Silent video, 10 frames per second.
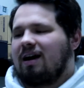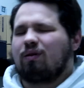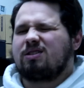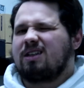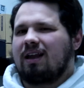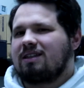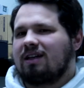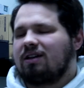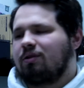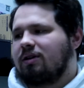I was saying like
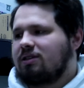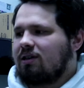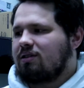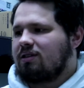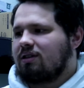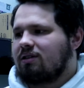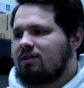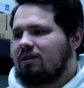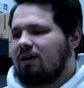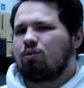10 degrees
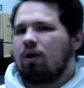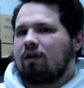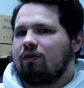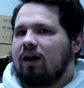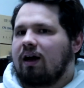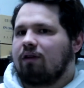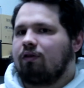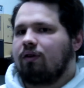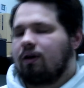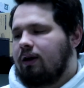Celsius. It's more like
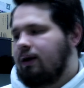five.